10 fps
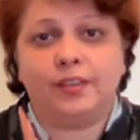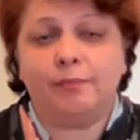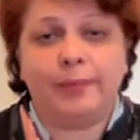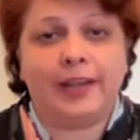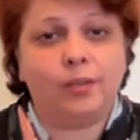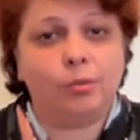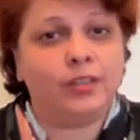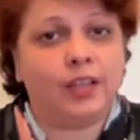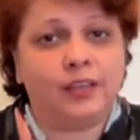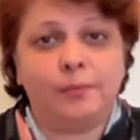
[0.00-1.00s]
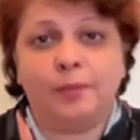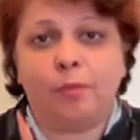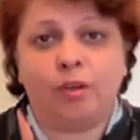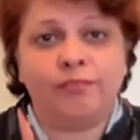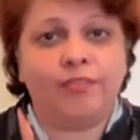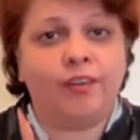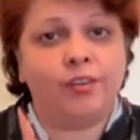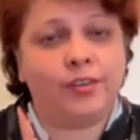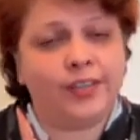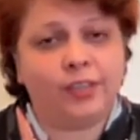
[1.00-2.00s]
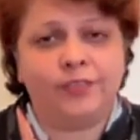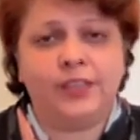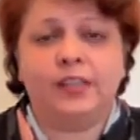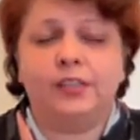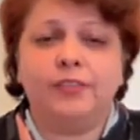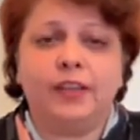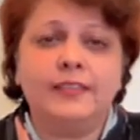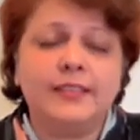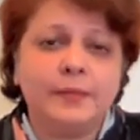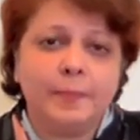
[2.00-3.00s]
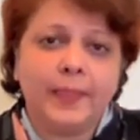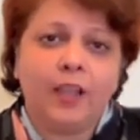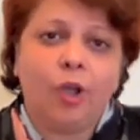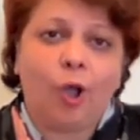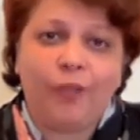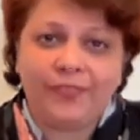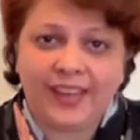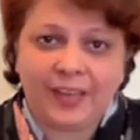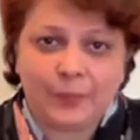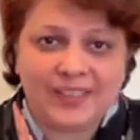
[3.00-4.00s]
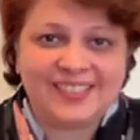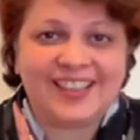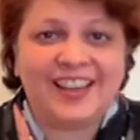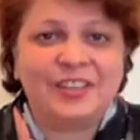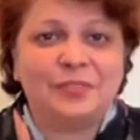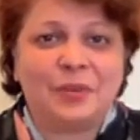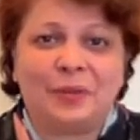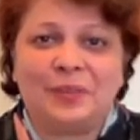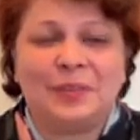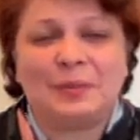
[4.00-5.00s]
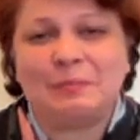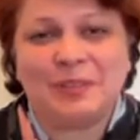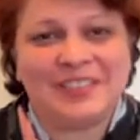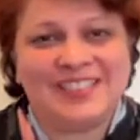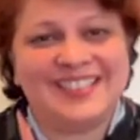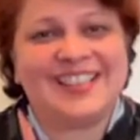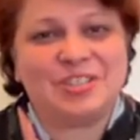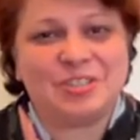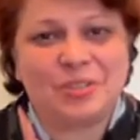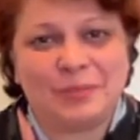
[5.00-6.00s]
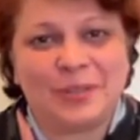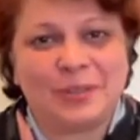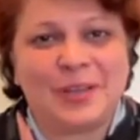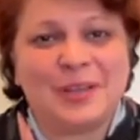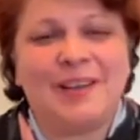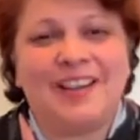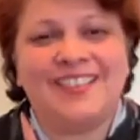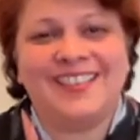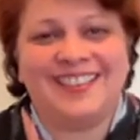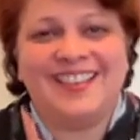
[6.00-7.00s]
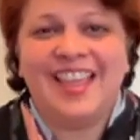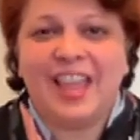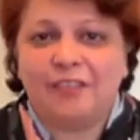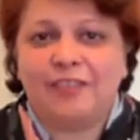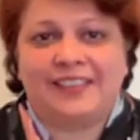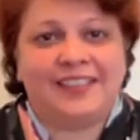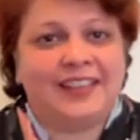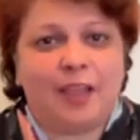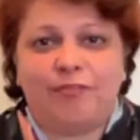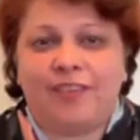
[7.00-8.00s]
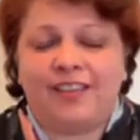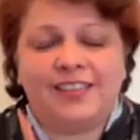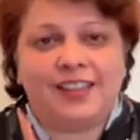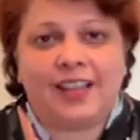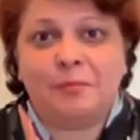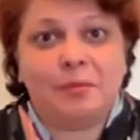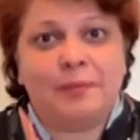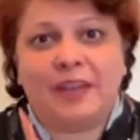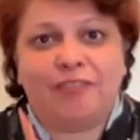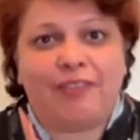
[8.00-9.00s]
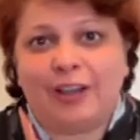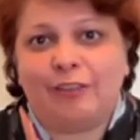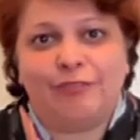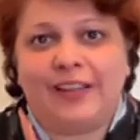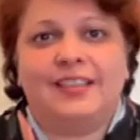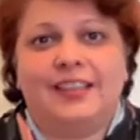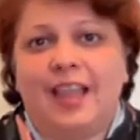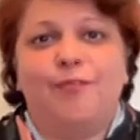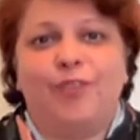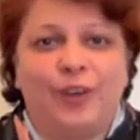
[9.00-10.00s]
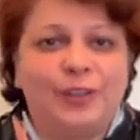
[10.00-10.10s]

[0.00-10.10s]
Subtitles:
it compared to the dynamic bond fund or any of the other funds. On the equity side, of course, in your previous discussion, you were talking about flexi-cap funds, and I'm a big fan of flexi-cap